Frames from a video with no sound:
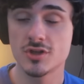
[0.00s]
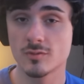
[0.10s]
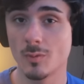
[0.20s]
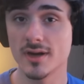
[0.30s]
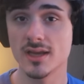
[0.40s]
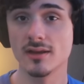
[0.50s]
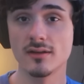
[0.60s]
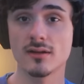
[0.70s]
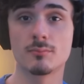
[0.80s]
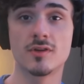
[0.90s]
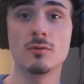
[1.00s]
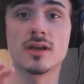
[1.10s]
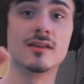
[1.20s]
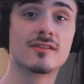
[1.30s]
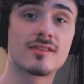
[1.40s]
is what he ended up
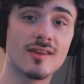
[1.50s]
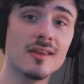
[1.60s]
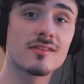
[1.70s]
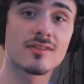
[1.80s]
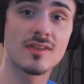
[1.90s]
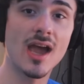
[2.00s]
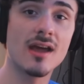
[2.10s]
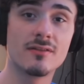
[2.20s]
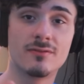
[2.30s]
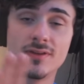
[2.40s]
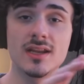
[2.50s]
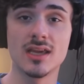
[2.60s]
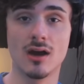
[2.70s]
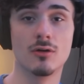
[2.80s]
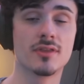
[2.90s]
doing. Since that
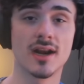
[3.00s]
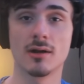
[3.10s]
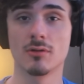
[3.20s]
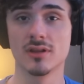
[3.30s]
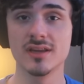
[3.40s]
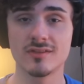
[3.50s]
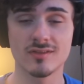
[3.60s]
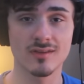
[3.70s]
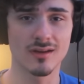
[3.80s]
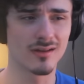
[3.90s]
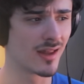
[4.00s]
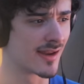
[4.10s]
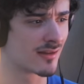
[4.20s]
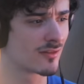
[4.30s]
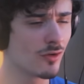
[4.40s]
video that I released
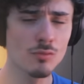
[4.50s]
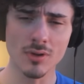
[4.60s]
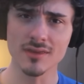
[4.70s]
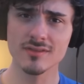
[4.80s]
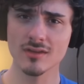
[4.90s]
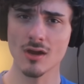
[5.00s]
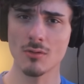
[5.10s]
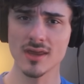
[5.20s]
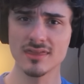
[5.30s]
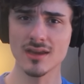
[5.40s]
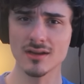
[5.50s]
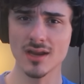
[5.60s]
like 2 months ago, I think